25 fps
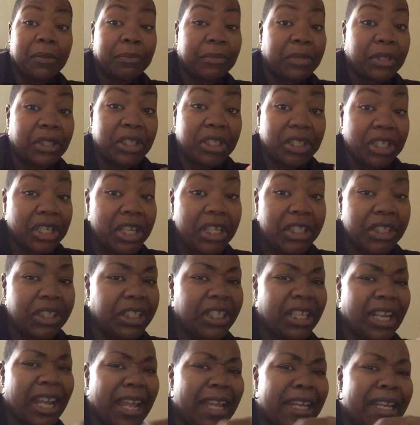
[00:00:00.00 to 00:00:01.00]
But
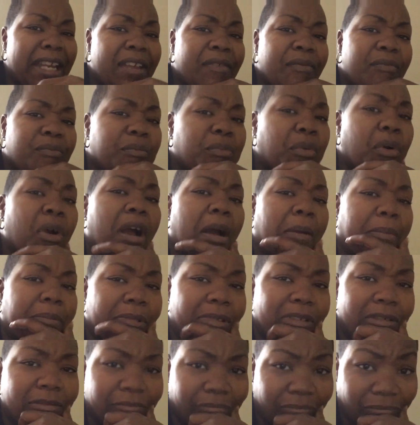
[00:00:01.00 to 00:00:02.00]
dishing ain't even
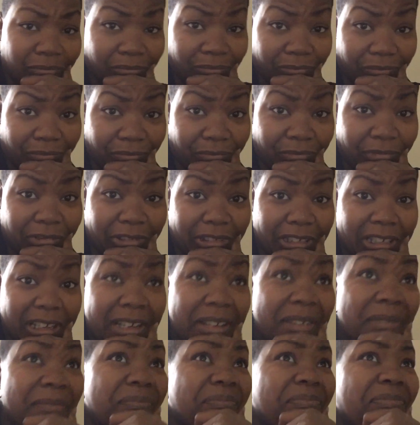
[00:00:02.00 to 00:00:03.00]
proper
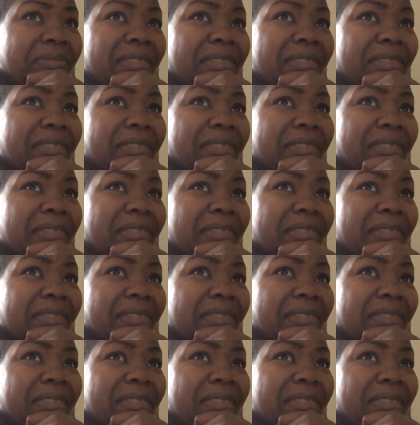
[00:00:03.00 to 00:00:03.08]
okay?